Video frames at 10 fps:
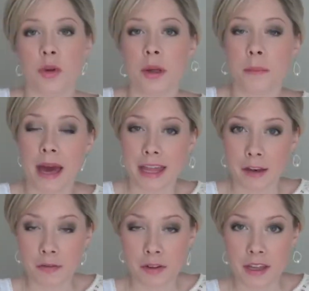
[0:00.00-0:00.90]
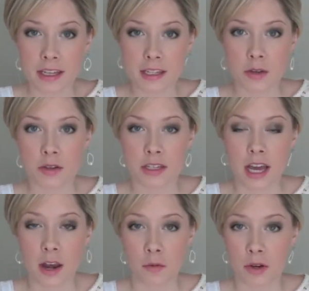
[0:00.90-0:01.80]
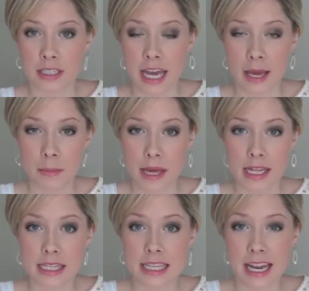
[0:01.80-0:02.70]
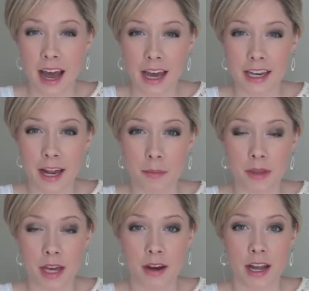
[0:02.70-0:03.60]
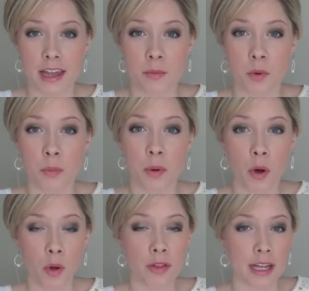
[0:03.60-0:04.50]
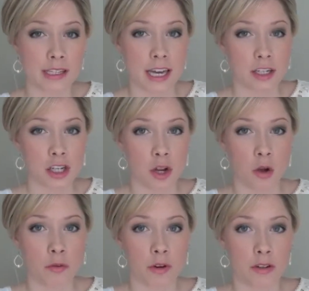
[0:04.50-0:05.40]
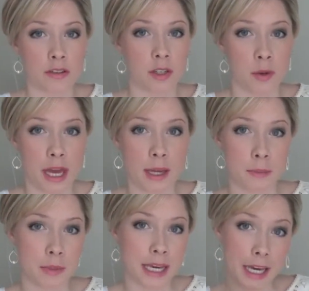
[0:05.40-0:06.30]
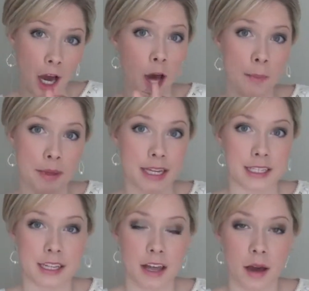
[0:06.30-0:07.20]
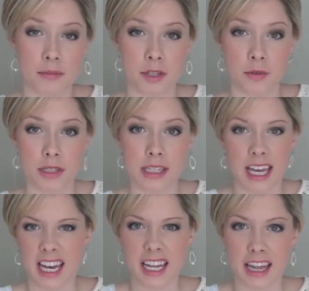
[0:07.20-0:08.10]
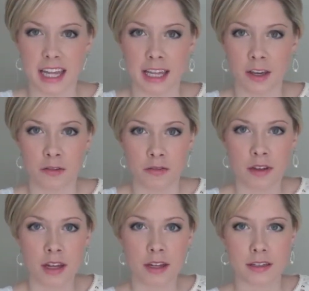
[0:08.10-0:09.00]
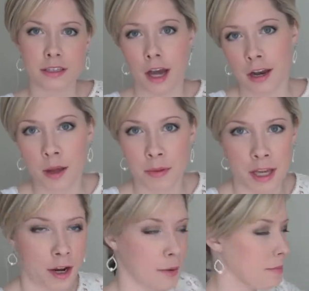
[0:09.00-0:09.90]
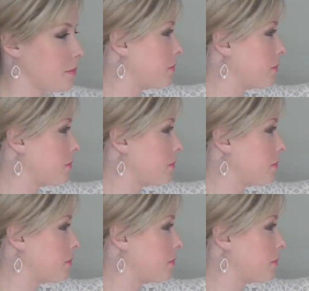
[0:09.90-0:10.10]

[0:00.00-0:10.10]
real method for this. You just kind of want to take pins and hide it up there, and then we'll pull that section over so you can't peek up into the updo and see anything that you've done up there.